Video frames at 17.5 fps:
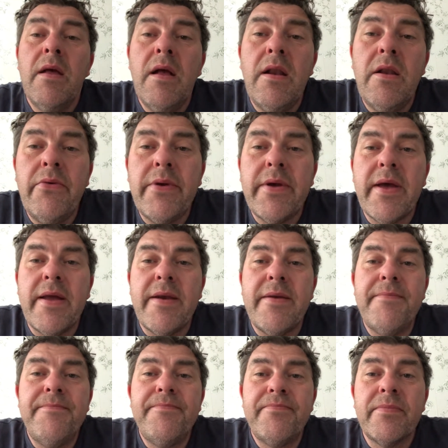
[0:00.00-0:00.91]
Hello
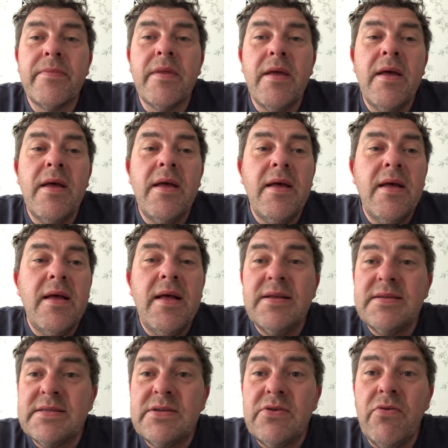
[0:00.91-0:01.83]
again.
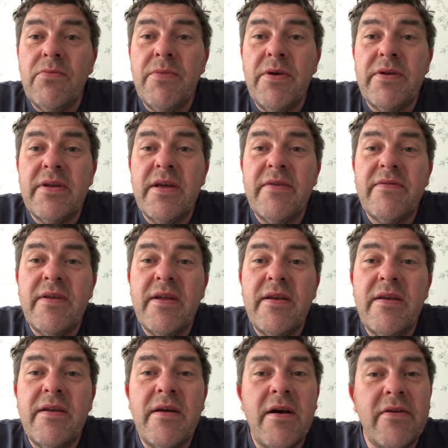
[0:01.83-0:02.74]
It's still Monday
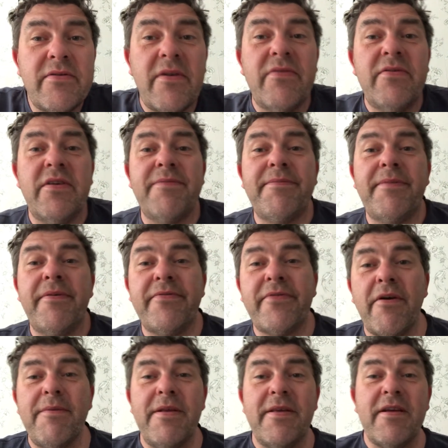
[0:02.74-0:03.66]
evening. I've done this
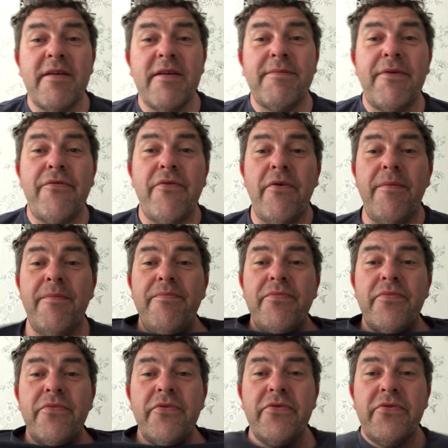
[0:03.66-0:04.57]
so many times before.
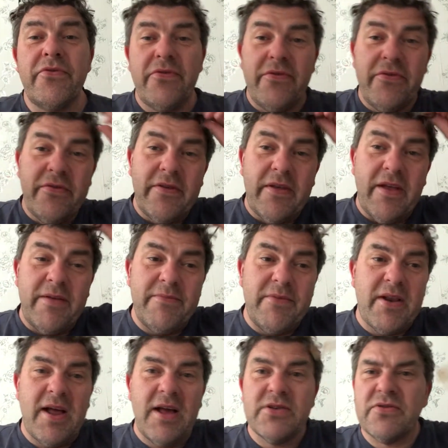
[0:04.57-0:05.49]
Take my
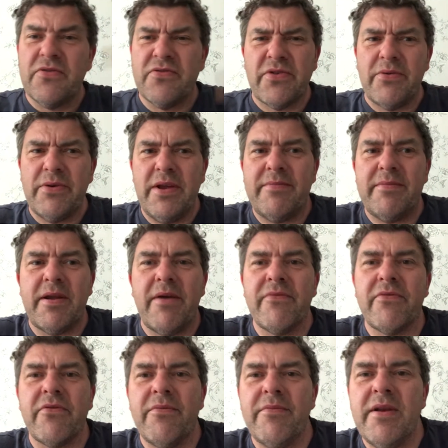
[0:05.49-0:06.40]
glasses off, don't need them now,
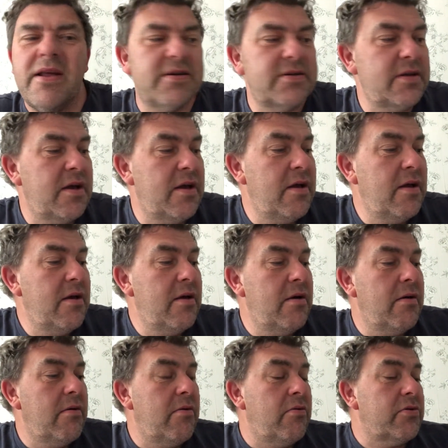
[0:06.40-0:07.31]
I've got my list.
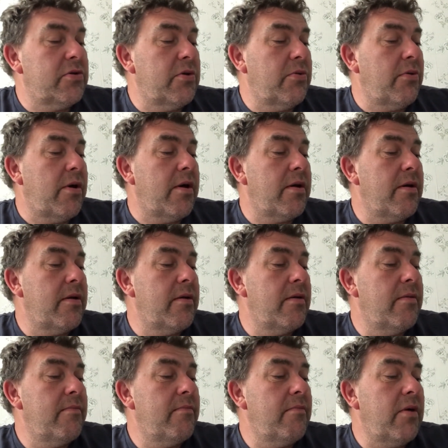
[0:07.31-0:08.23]
Or do I?
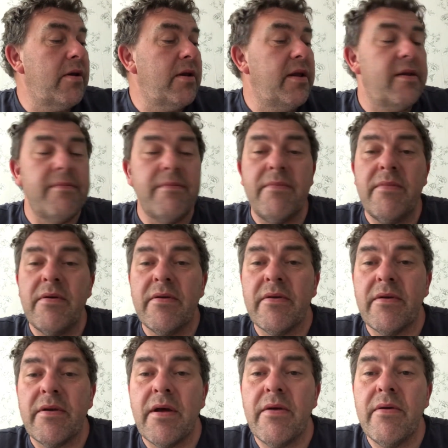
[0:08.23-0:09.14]
Might need them, I
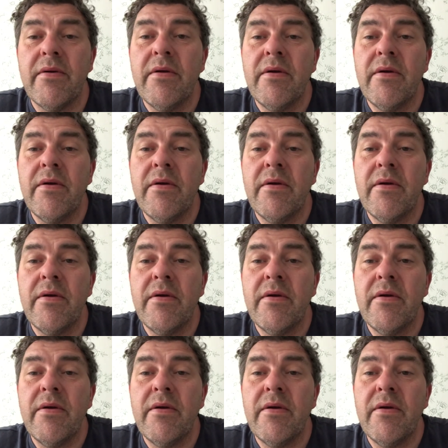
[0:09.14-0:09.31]
don't know.